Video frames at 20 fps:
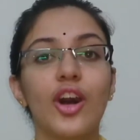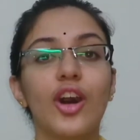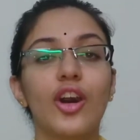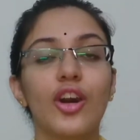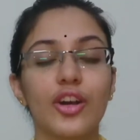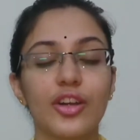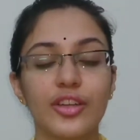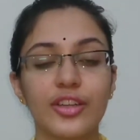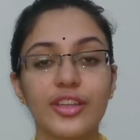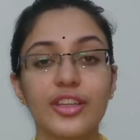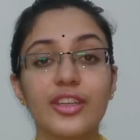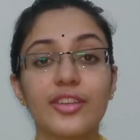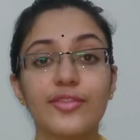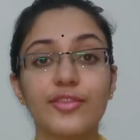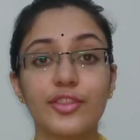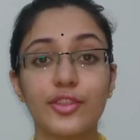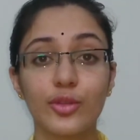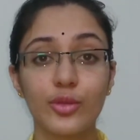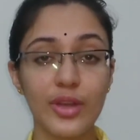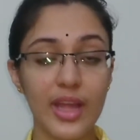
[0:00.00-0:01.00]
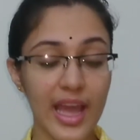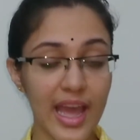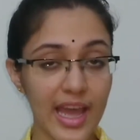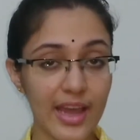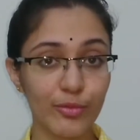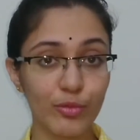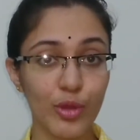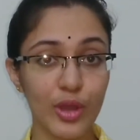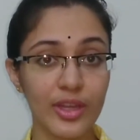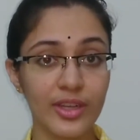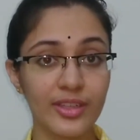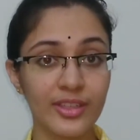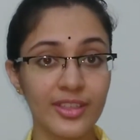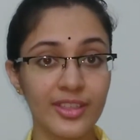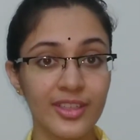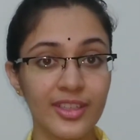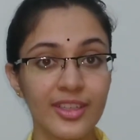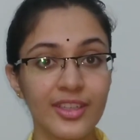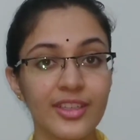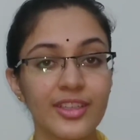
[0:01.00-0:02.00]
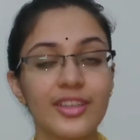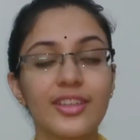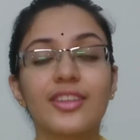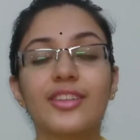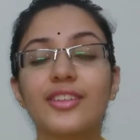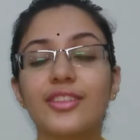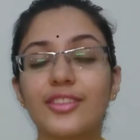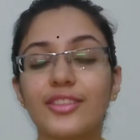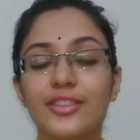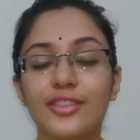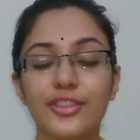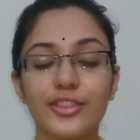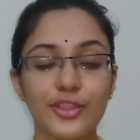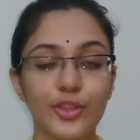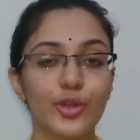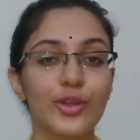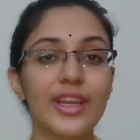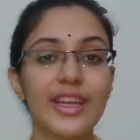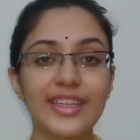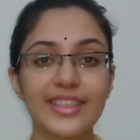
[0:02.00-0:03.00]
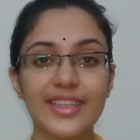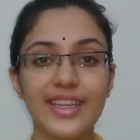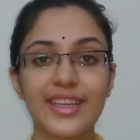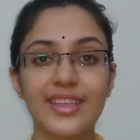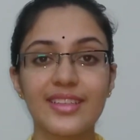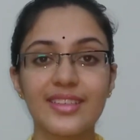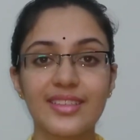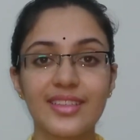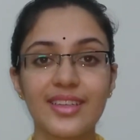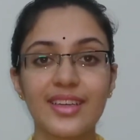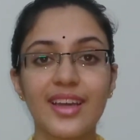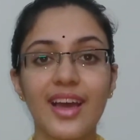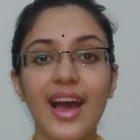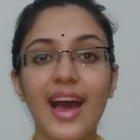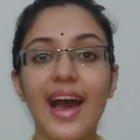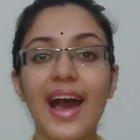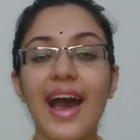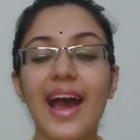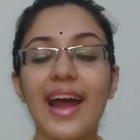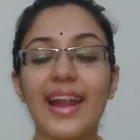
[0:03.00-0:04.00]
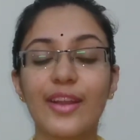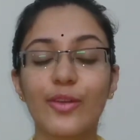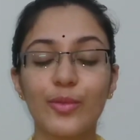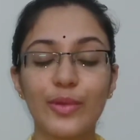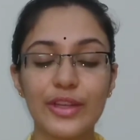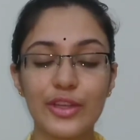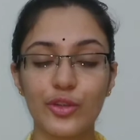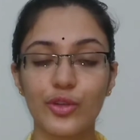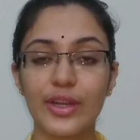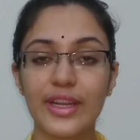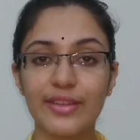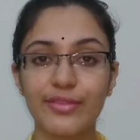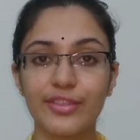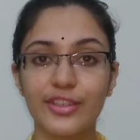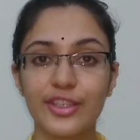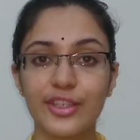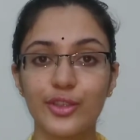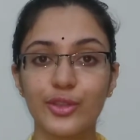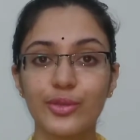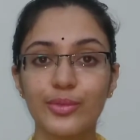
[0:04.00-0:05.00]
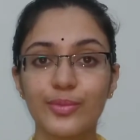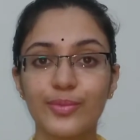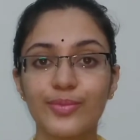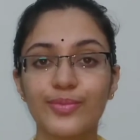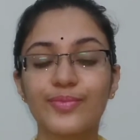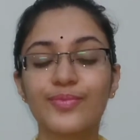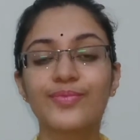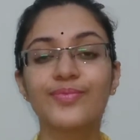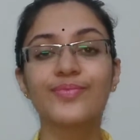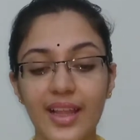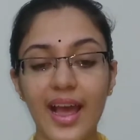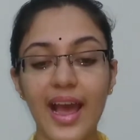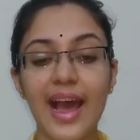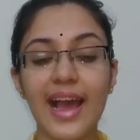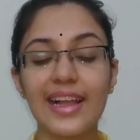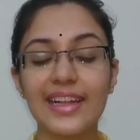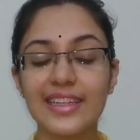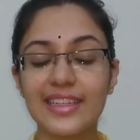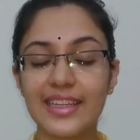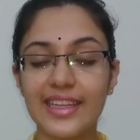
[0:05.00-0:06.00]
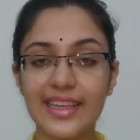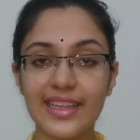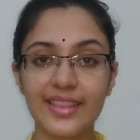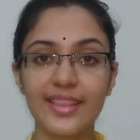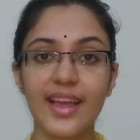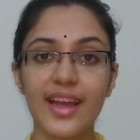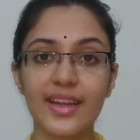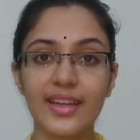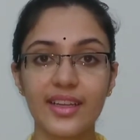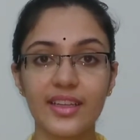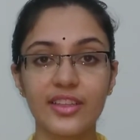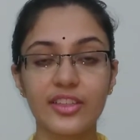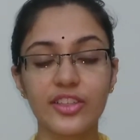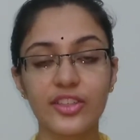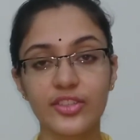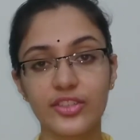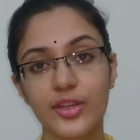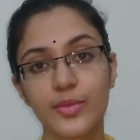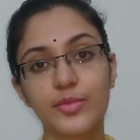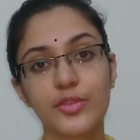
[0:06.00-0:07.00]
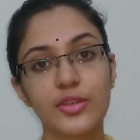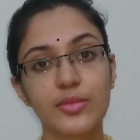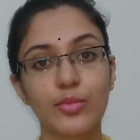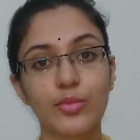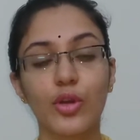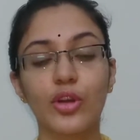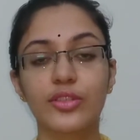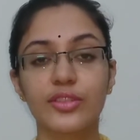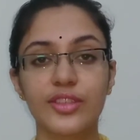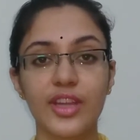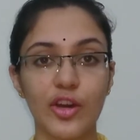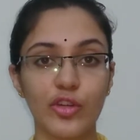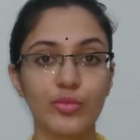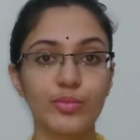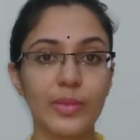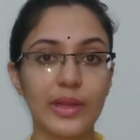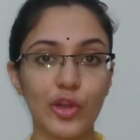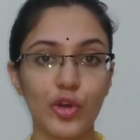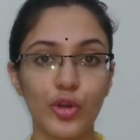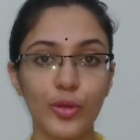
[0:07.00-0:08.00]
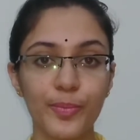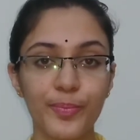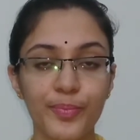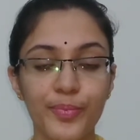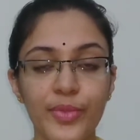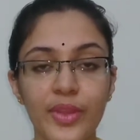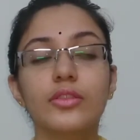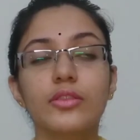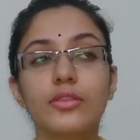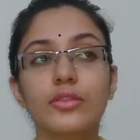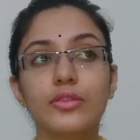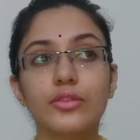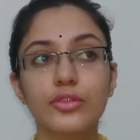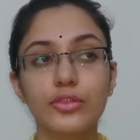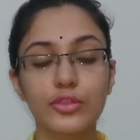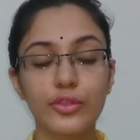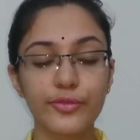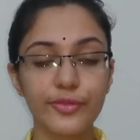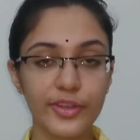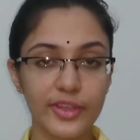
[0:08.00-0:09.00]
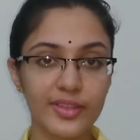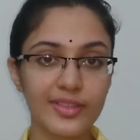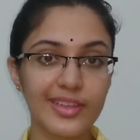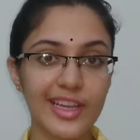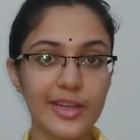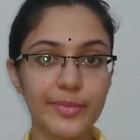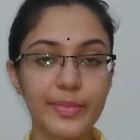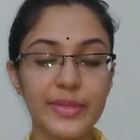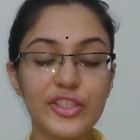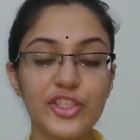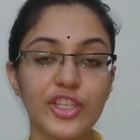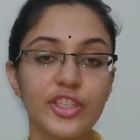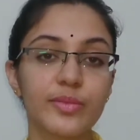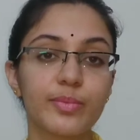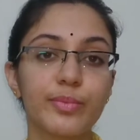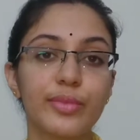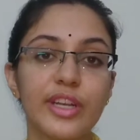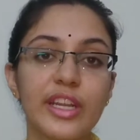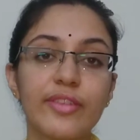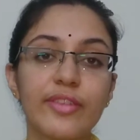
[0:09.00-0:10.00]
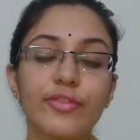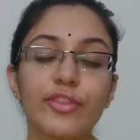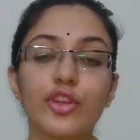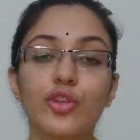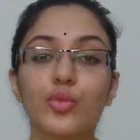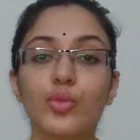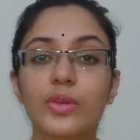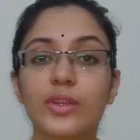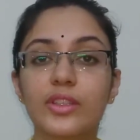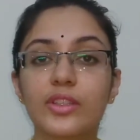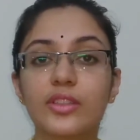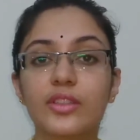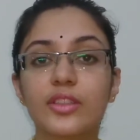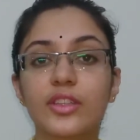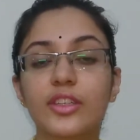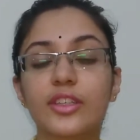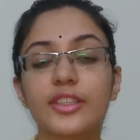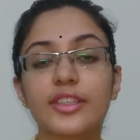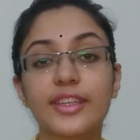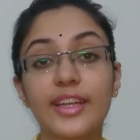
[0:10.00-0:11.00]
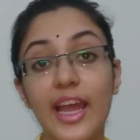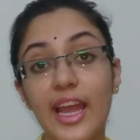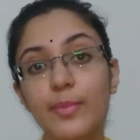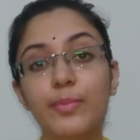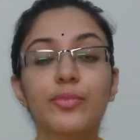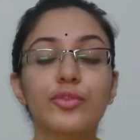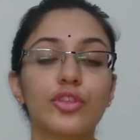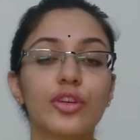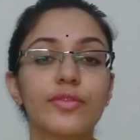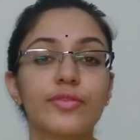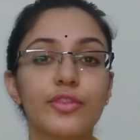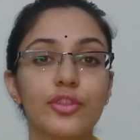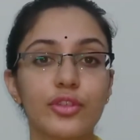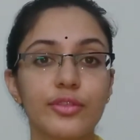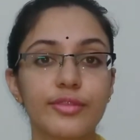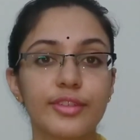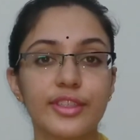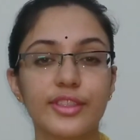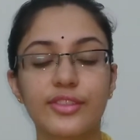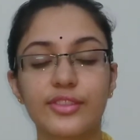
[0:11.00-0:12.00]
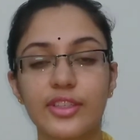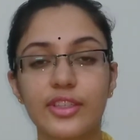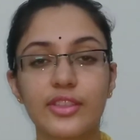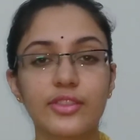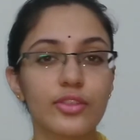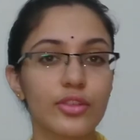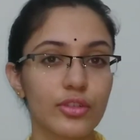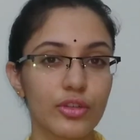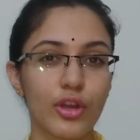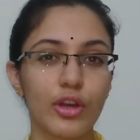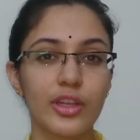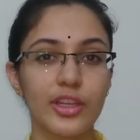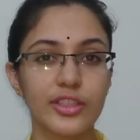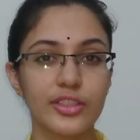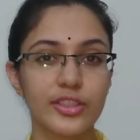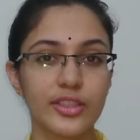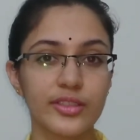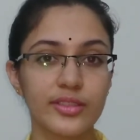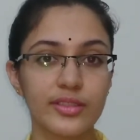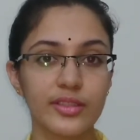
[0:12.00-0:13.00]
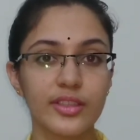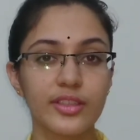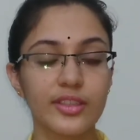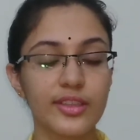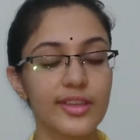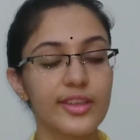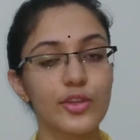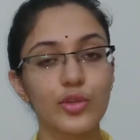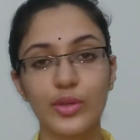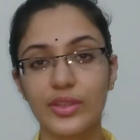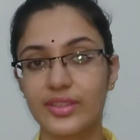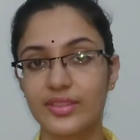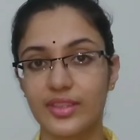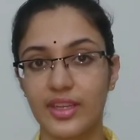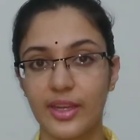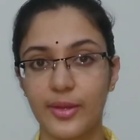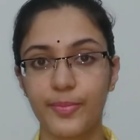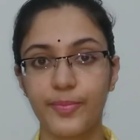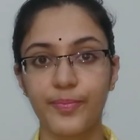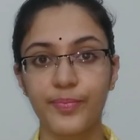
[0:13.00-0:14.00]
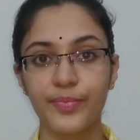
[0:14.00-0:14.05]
Or if you don't have one, don't get tensed. I had a video ready for you. I'll link that in the description box down below. So first, let me just brief you with the types of universities or colleges in the USA.